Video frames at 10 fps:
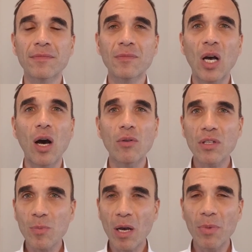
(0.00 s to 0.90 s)
How
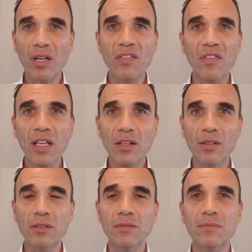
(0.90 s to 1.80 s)
does my body
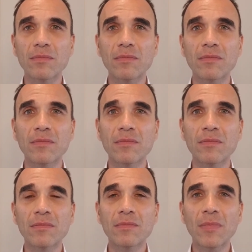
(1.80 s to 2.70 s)
feel?
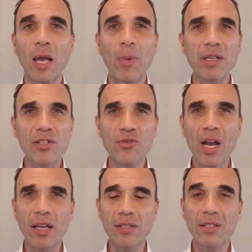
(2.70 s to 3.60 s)
Am I
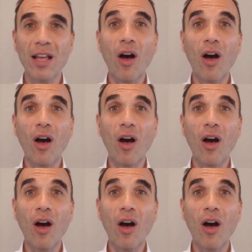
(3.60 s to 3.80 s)
stressed?